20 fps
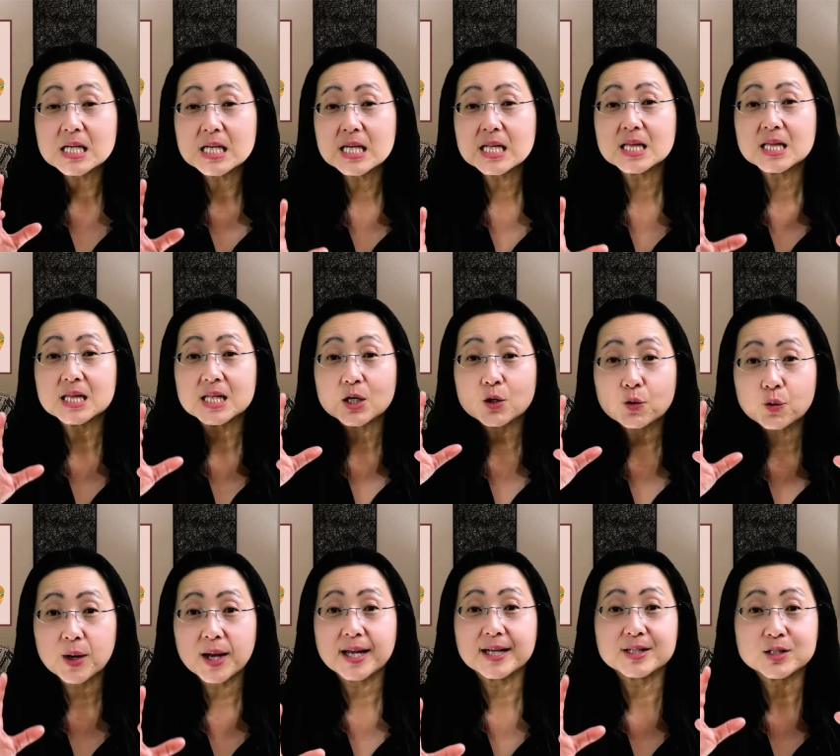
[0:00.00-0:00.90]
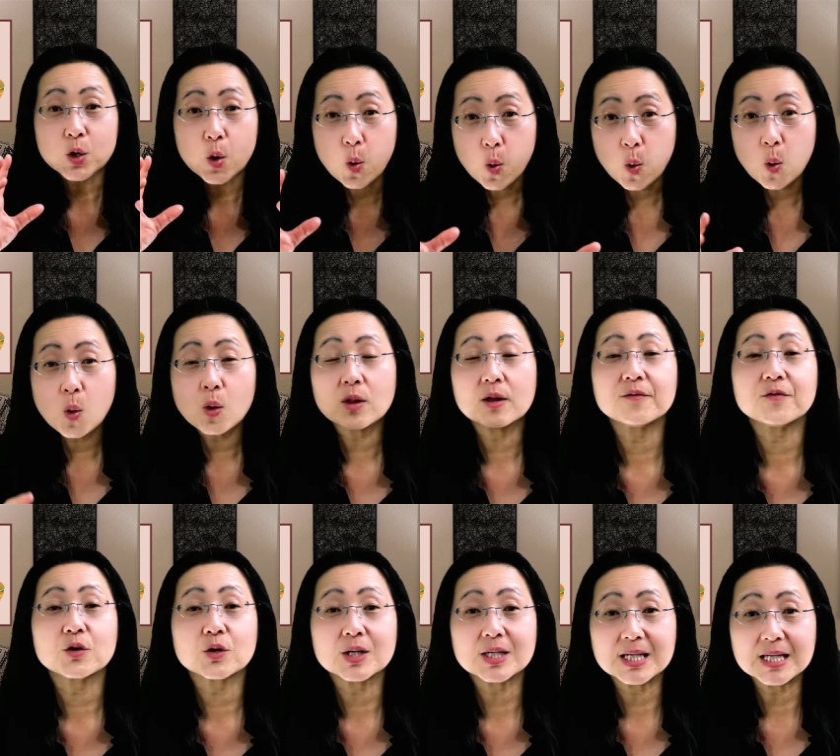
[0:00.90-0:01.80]
Eat the grains whole if
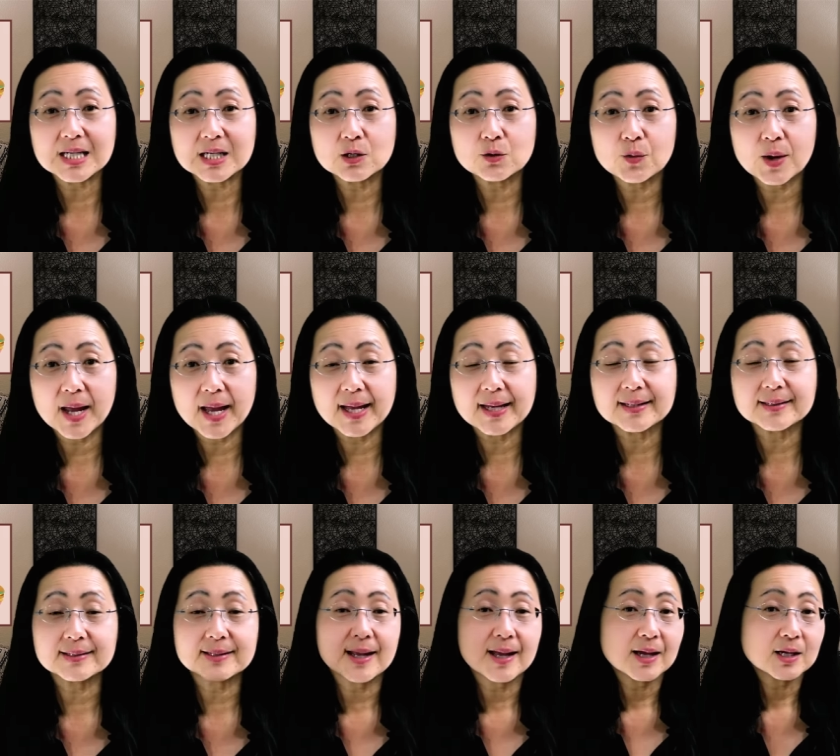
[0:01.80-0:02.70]
you're gonna eat grains.